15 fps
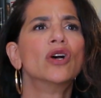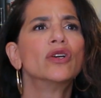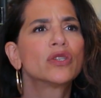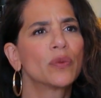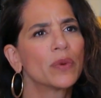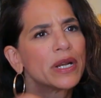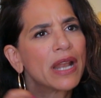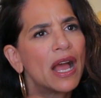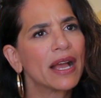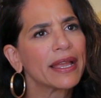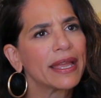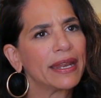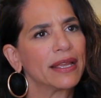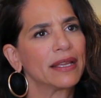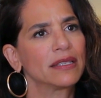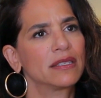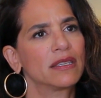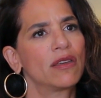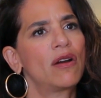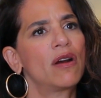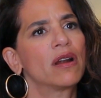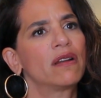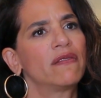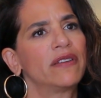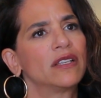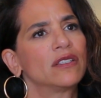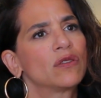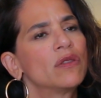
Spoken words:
So we're not getting into the heart of it.